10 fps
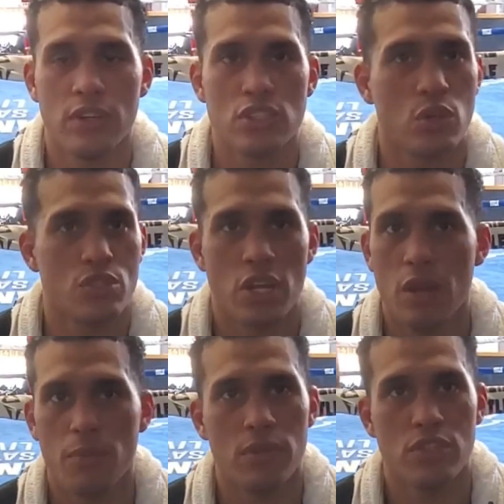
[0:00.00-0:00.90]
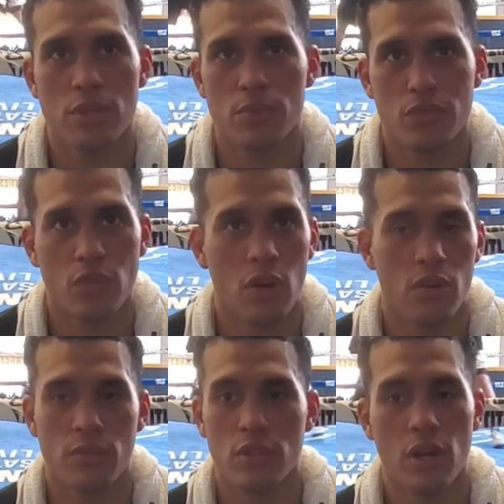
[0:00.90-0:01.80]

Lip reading: there's no championships involved,